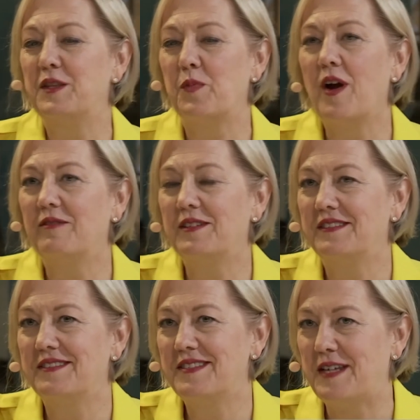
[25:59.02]
the private
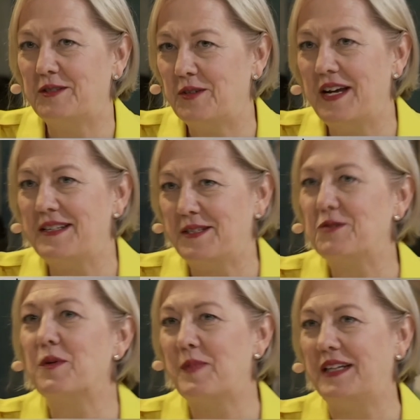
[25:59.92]
sector has a
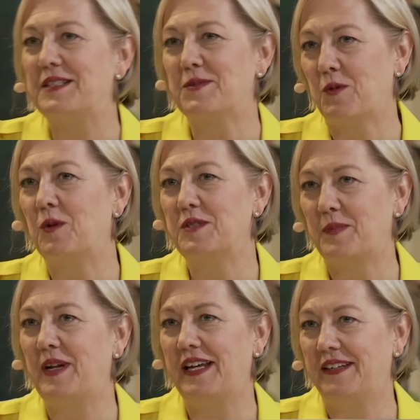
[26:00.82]
tremendous role
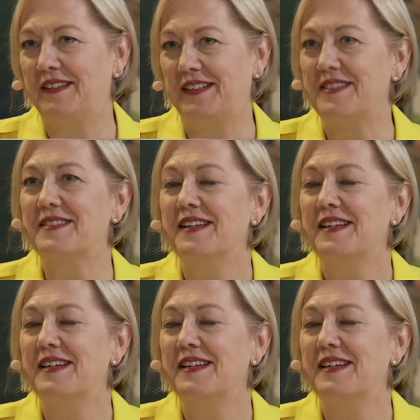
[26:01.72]
to play in this.